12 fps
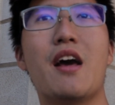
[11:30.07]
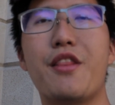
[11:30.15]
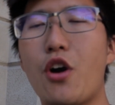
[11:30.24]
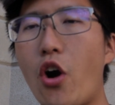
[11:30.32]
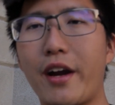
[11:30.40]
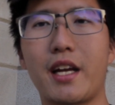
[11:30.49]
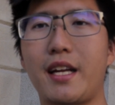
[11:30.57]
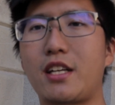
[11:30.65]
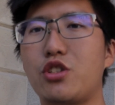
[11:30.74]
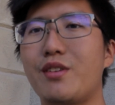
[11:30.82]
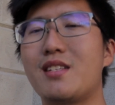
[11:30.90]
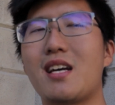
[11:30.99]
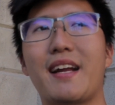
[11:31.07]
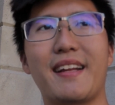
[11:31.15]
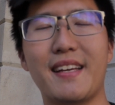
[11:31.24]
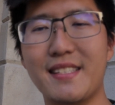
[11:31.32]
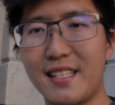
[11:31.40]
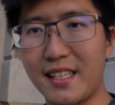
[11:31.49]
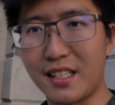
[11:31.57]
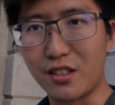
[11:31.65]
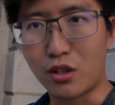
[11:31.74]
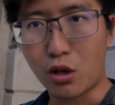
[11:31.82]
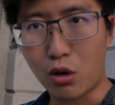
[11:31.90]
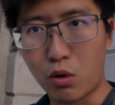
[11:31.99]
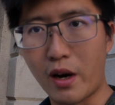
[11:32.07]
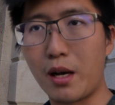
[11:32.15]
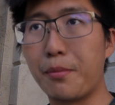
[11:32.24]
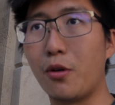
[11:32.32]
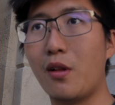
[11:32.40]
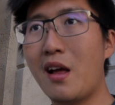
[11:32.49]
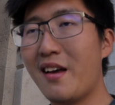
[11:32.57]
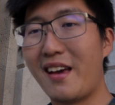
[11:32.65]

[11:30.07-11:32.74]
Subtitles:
The architecture inside is incredible,